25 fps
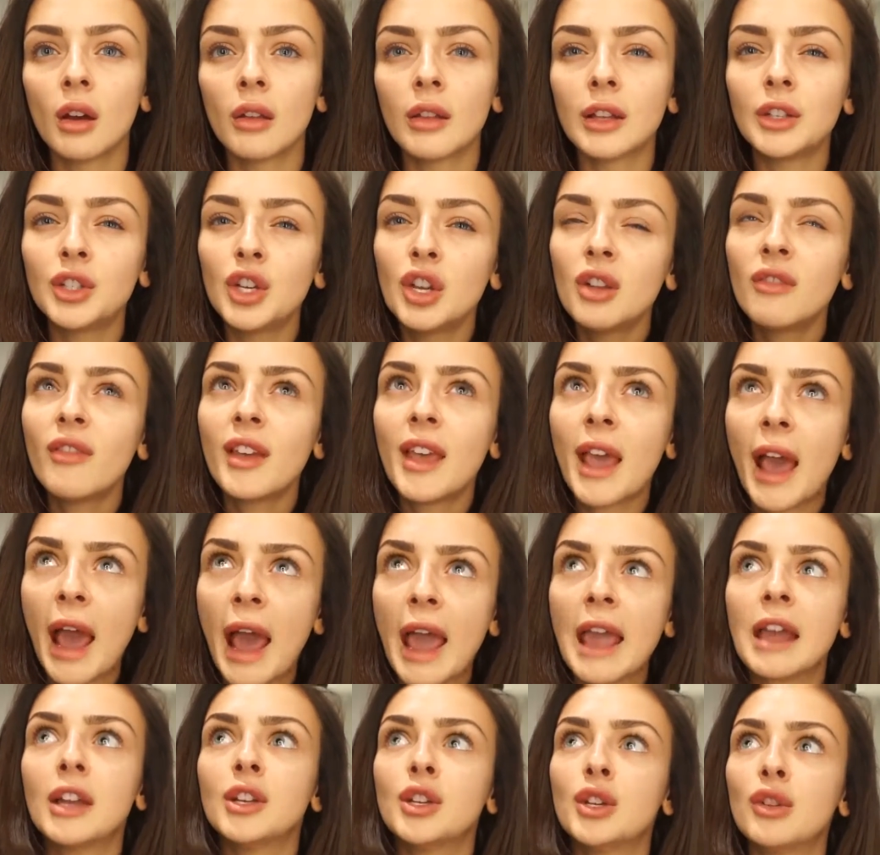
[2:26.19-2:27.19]
There's UVA
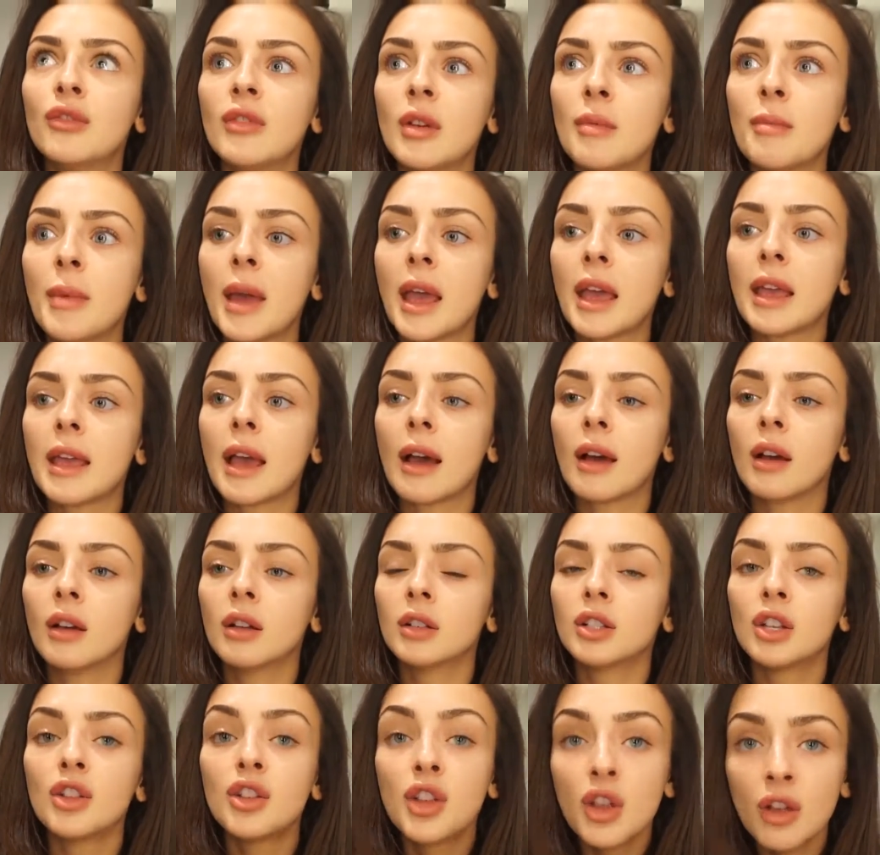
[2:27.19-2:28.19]
and UVB, yeah.
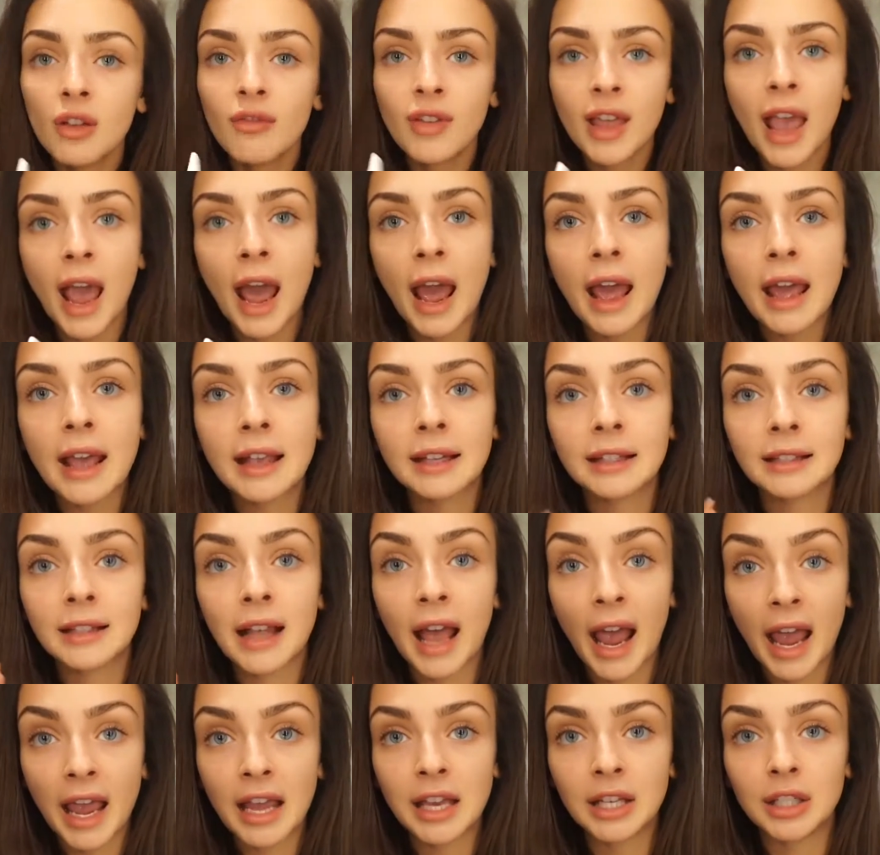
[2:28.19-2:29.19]
So the UVA is
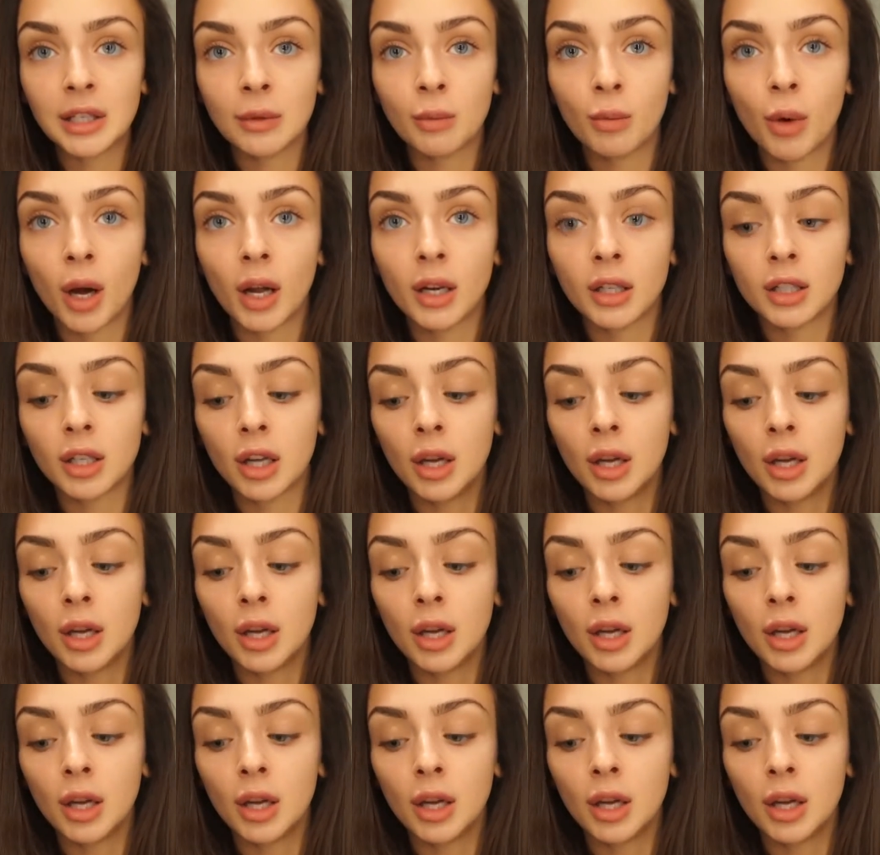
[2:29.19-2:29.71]
the aging one.